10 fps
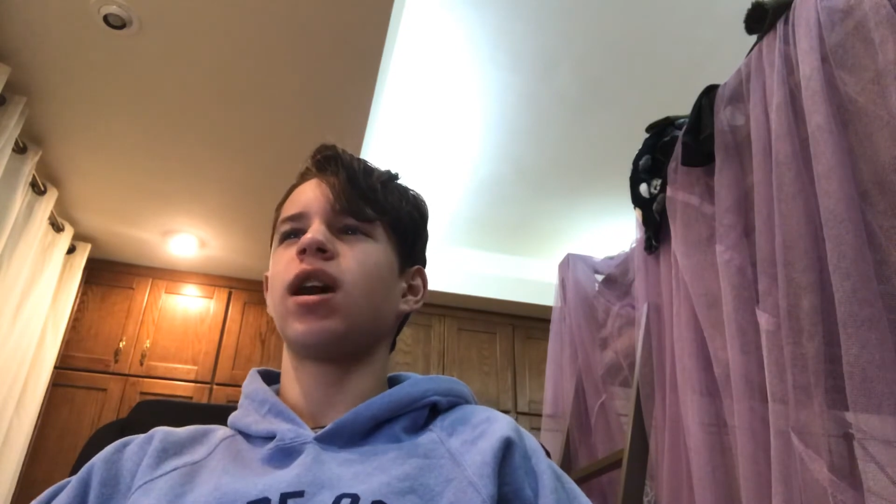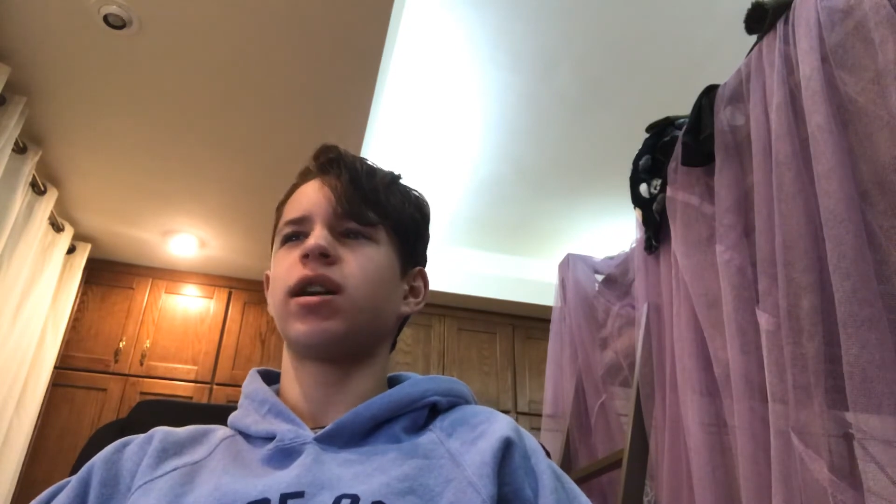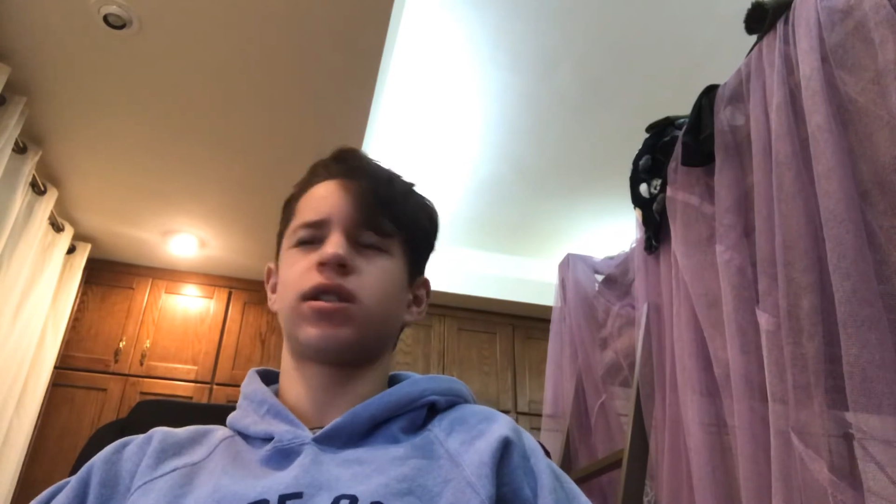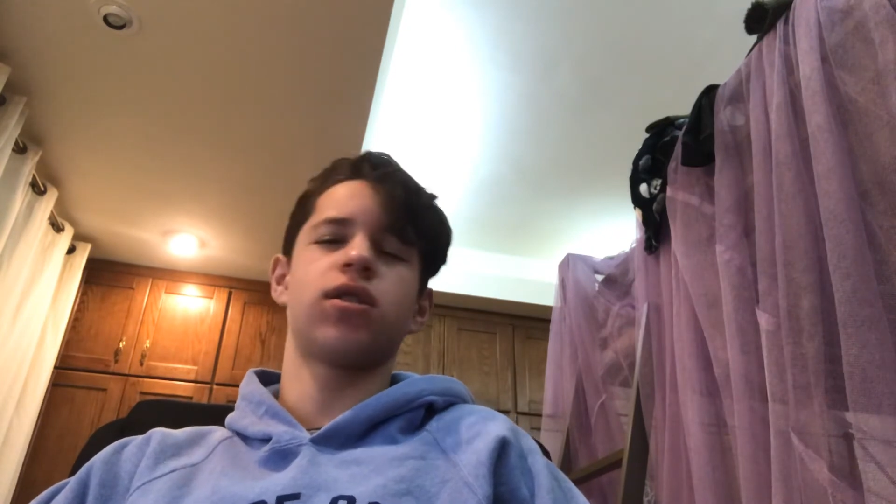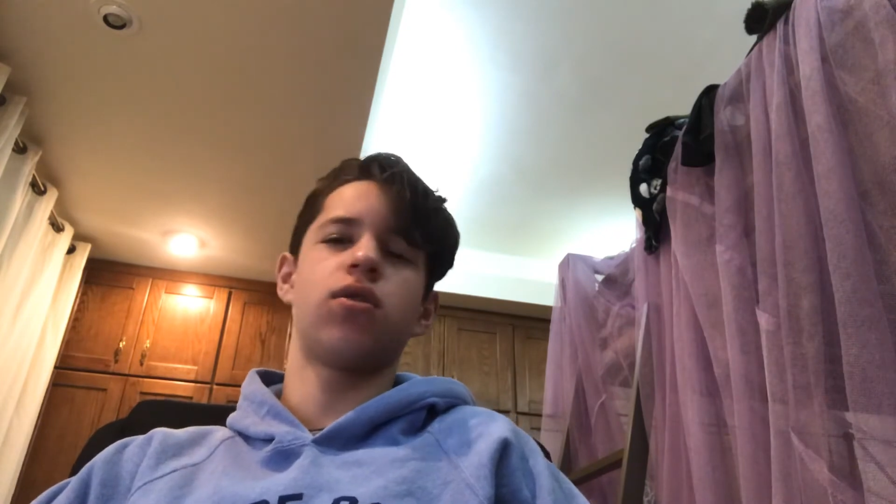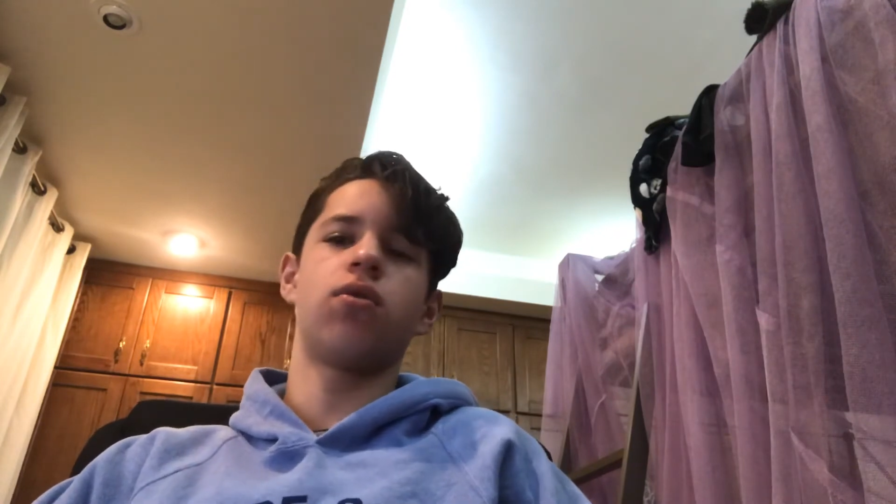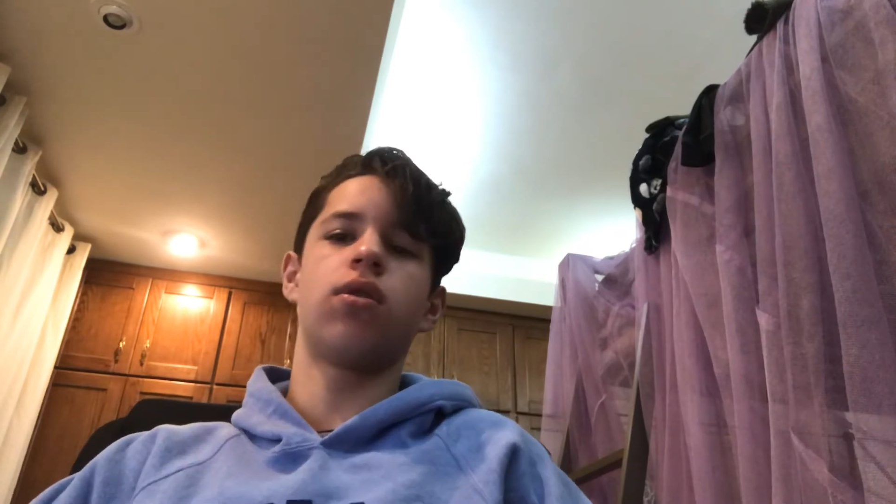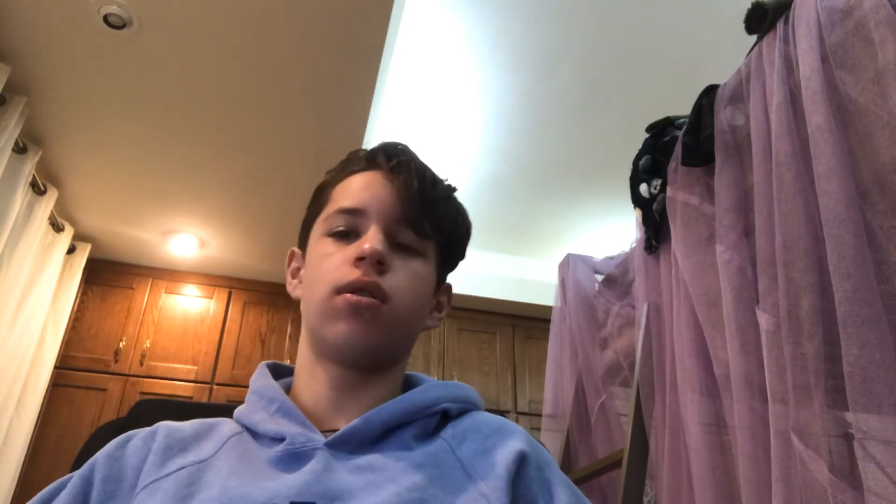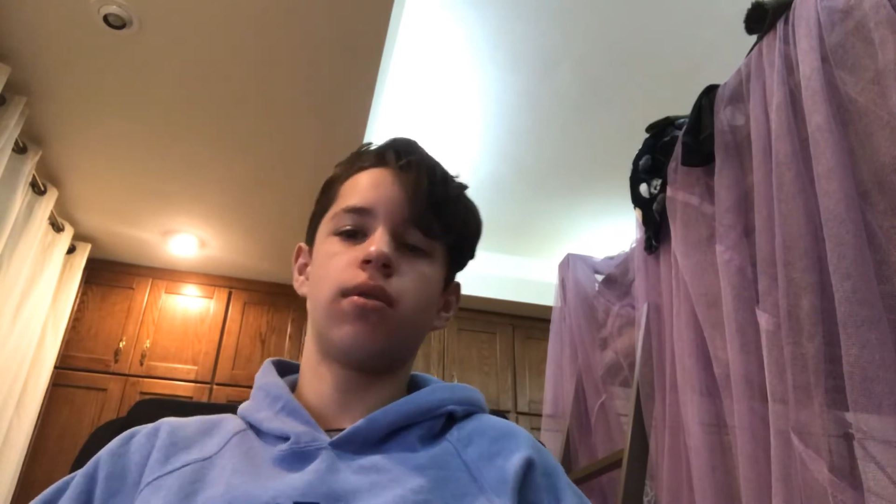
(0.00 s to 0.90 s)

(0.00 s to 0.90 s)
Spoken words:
so